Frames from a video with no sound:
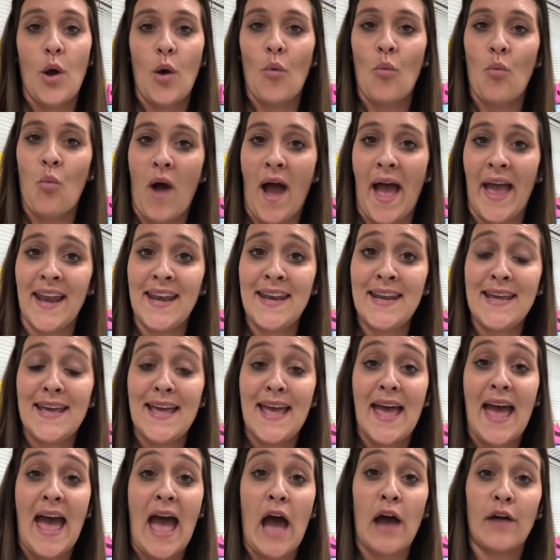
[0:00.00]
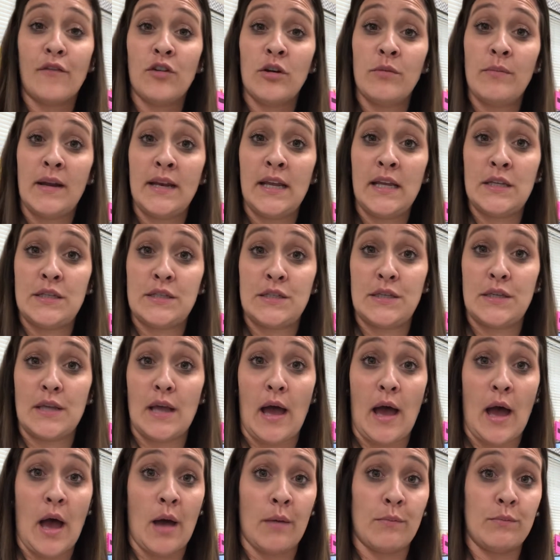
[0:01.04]
One, however many
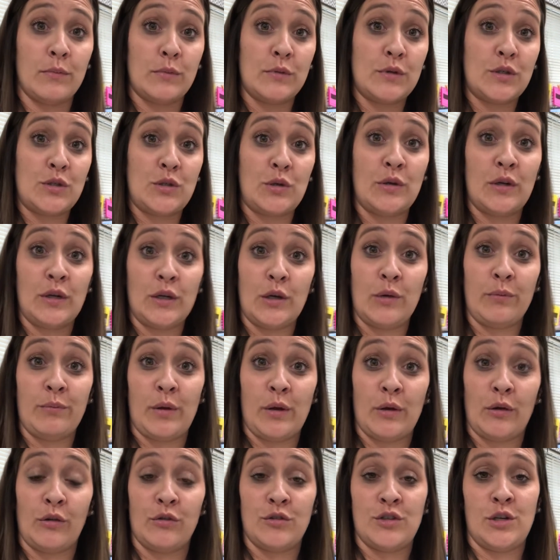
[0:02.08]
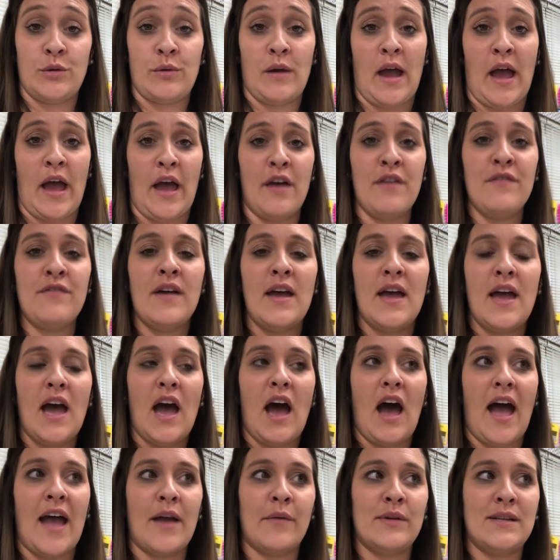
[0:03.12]
um, student computers you have,
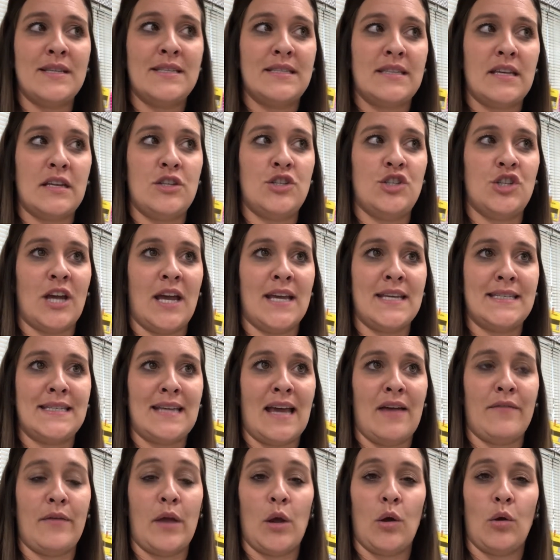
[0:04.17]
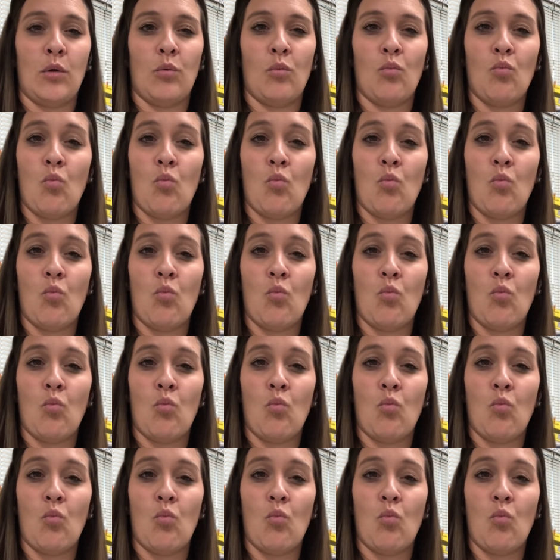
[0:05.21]
I would suggest having